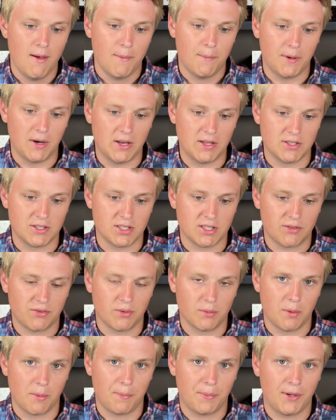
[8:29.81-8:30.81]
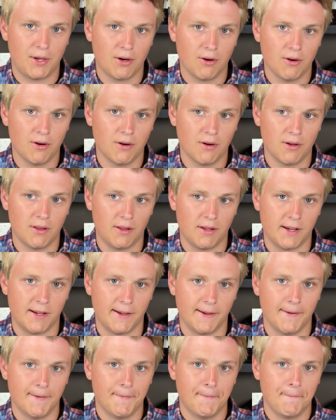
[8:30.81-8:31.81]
But it's just from a purely,